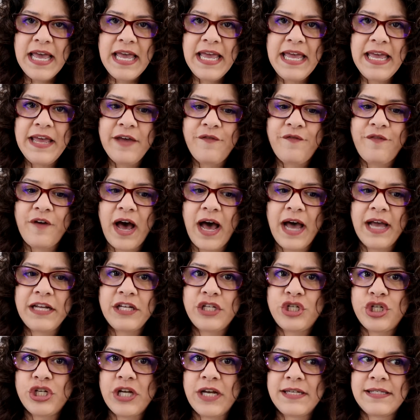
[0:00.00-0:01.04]
if I
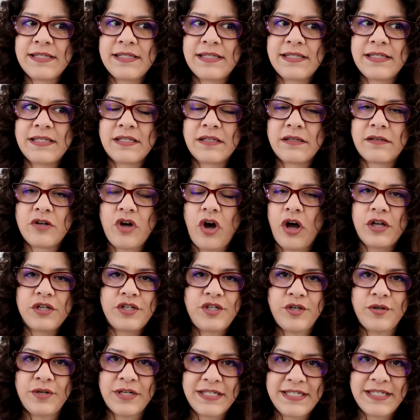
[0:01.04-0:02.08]
just
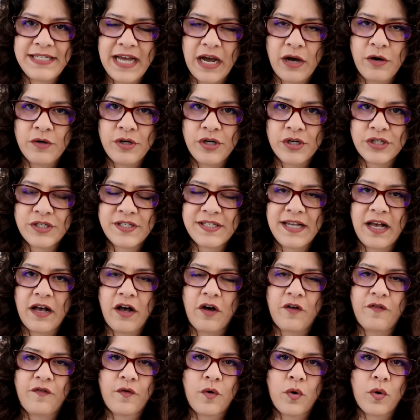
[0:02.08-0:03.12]
cause you to doubt
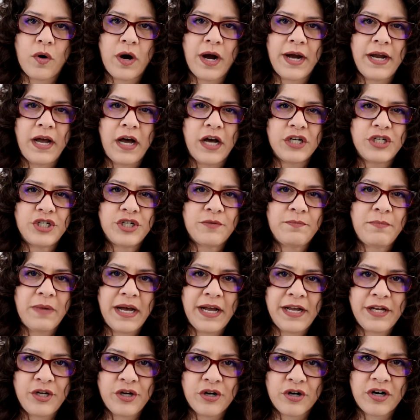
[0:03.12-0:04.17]
yourself or I
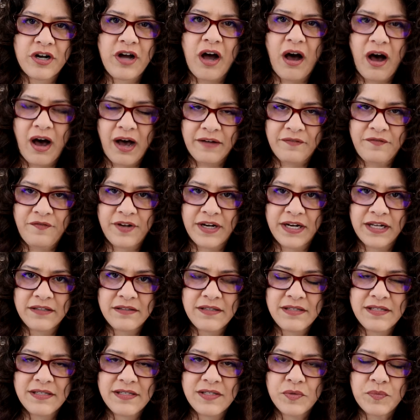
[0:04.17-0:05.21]
undermine your
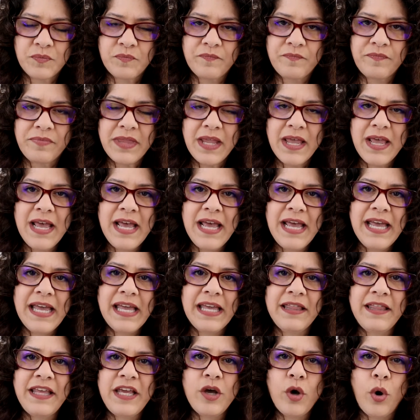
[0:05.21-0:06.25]
confidence.
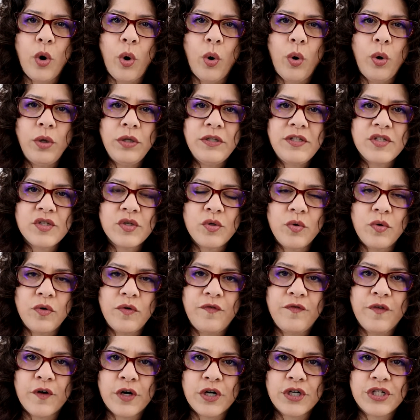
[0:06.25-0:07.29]
In the old
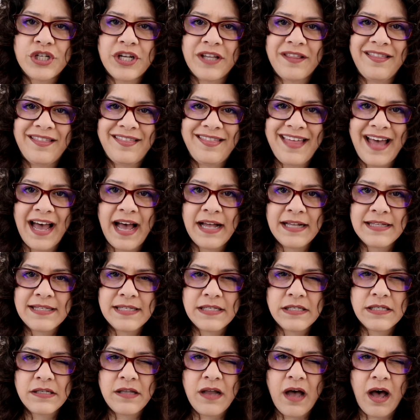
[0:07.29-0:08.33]
school version,
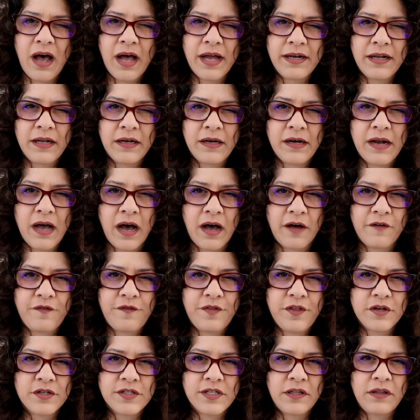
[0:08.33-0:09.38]
that's not
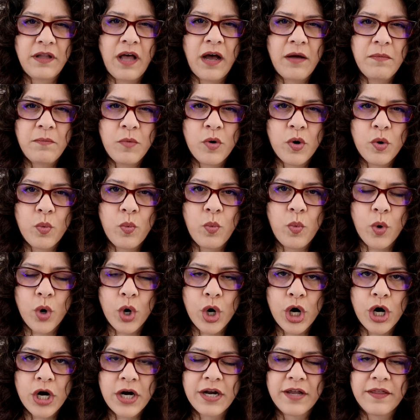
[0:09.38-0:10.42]
enough. There's a lot more
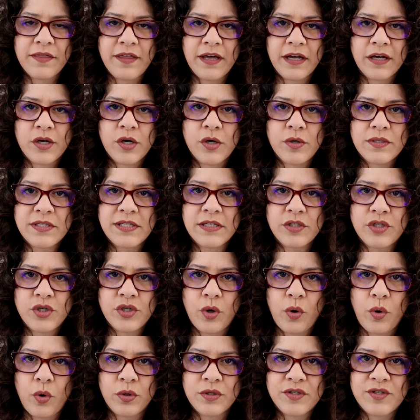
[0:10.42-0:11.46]
work that goes into
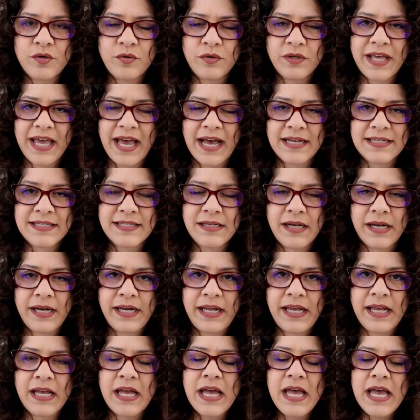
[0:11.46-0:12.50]
old school
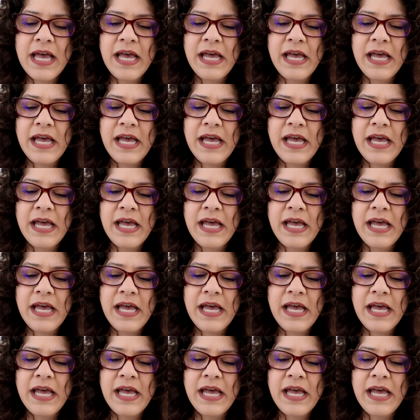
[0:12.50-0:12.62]
gaslighting.